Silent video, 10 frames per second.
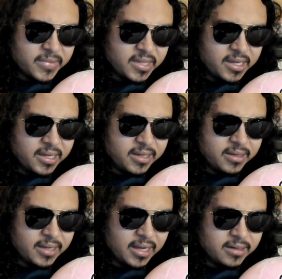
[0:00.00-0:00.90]

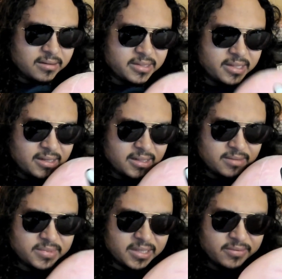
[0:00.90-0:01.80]
Like, at all
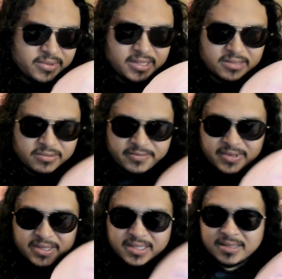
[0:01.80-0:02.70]
times, everything is
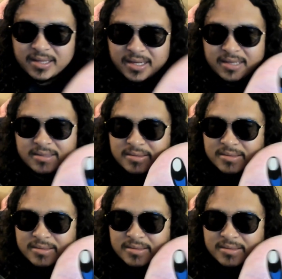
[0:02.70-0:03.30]
reflecting light.